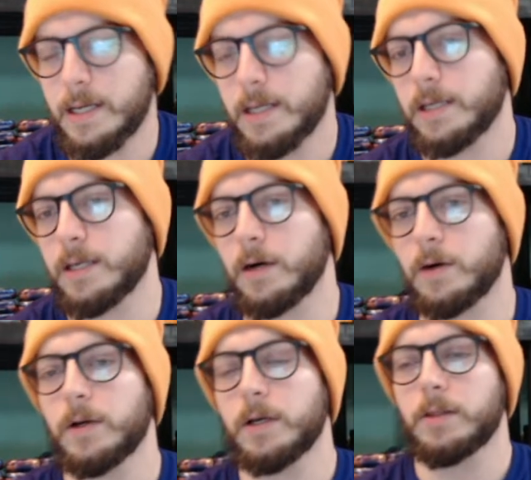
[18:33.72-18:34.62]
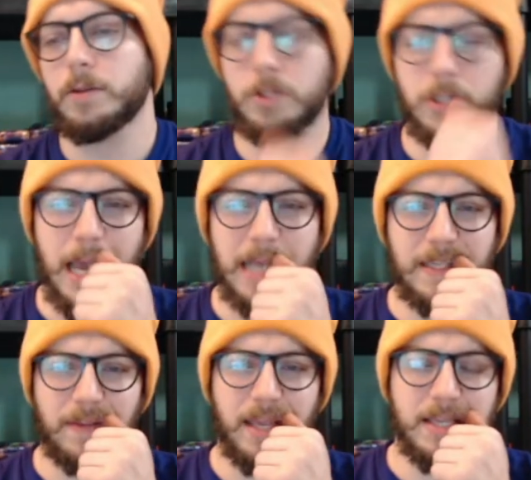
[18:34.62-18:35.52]
You know, there's lots
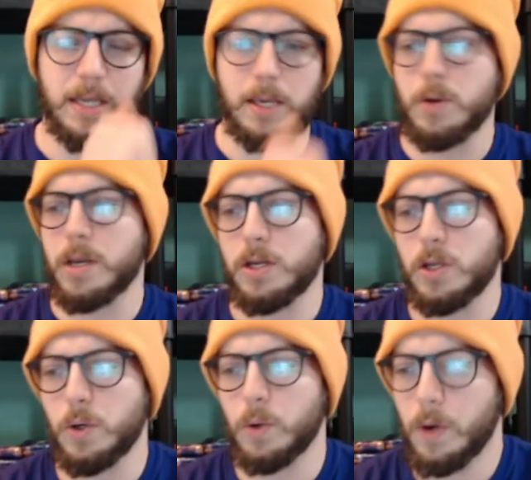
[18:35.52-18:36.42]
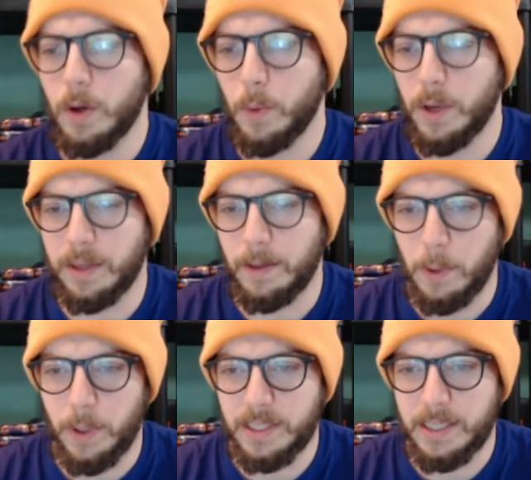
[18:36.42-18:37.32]
of things that you can do with a
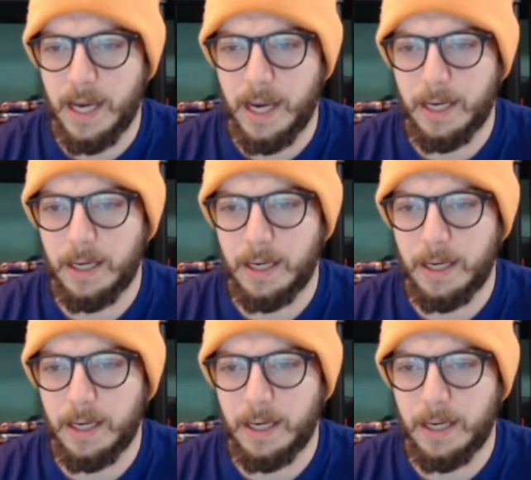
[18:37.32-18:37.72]
poison deck.